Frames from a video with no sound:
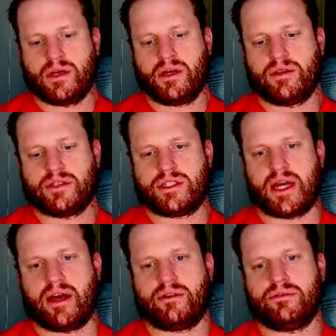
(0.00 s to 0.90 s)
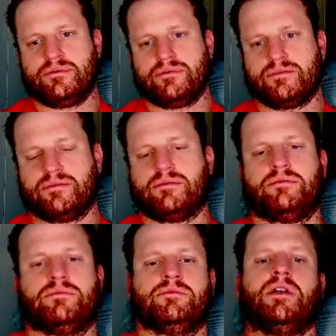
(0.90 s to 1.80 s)
the town.
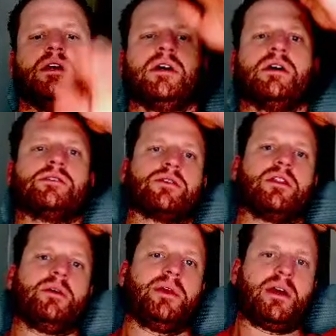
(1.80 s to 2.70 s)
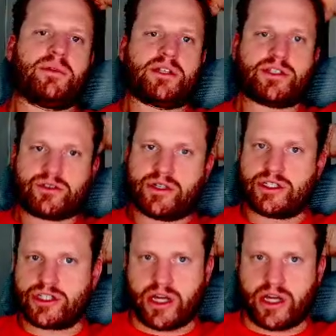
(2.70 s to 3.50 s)
So I'm going to screenshot